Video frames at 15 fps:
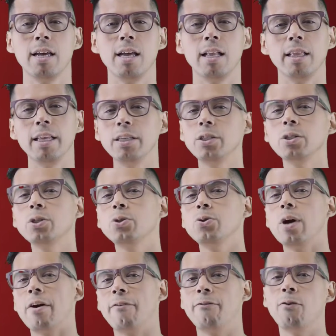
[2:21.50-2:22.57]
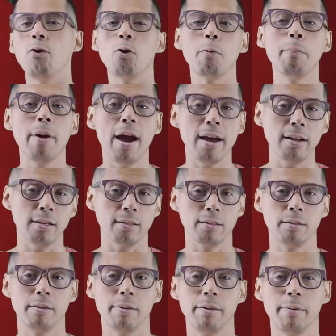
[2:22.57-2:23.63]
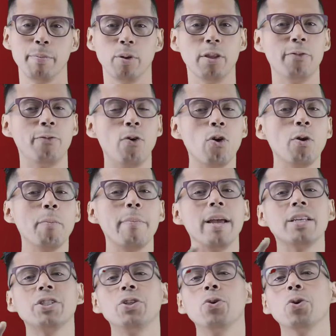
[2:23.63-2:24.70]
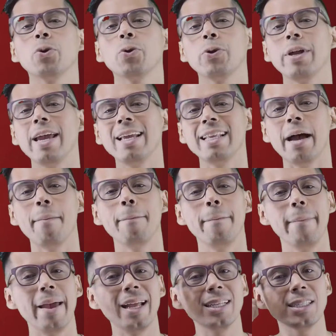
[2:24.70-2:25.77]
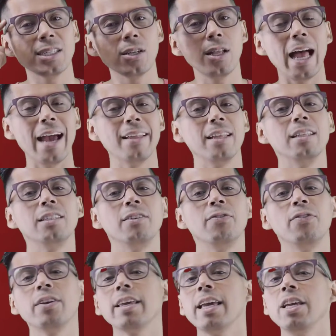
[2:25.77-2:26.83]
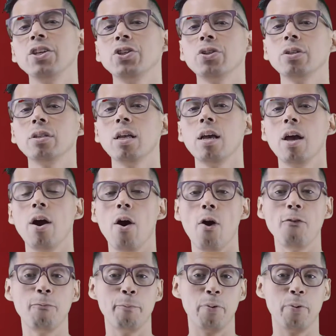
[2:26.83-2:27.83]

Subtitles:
lead you to a form pattern. But the form makes you create a mental identification of